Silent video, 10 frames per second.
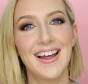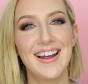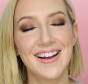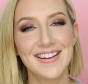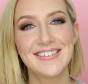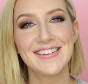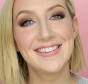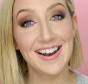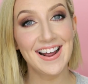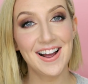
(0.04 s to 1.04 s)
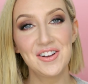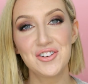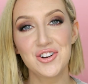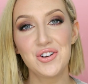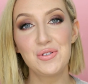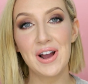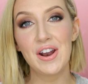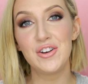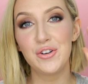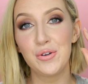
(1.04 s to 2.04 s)
Hey guys, today I'm going to show you how
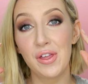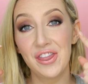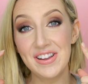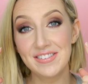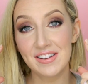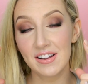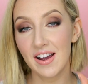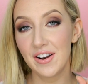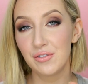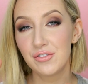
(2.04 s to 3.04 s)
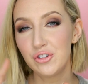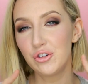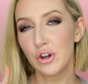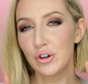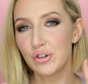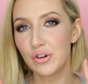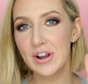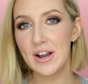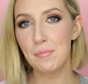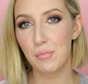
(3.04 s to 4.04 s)
to do this kind of
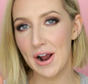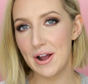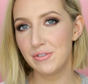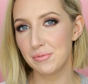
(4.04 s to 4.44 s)
sultry brown